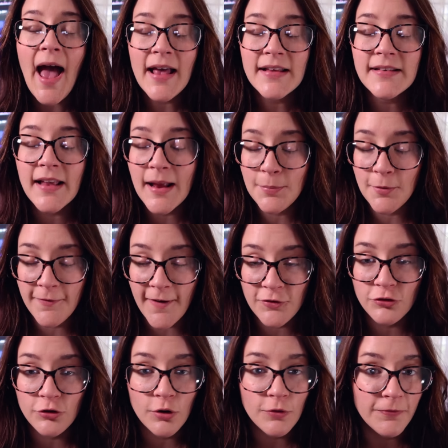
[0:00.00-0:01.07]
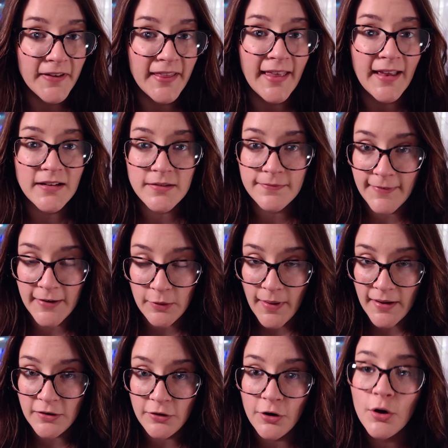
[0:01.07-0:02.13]
As a professional freelance video
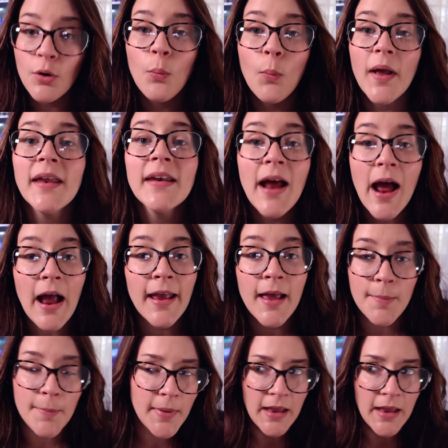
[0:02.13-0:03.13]
editor, when I am